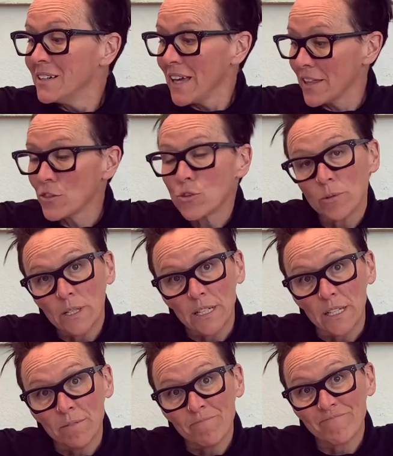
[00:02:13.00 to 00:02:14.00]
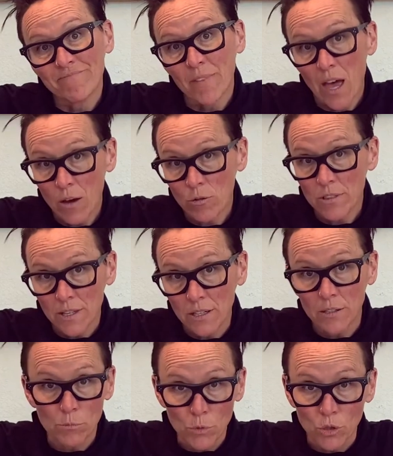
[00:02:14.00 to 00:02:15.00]
And 3, how are they
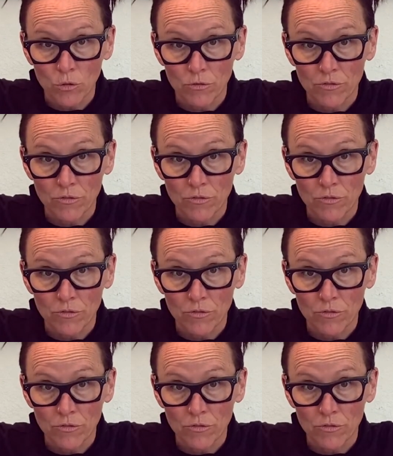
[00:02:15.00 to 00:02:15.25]
gonna move?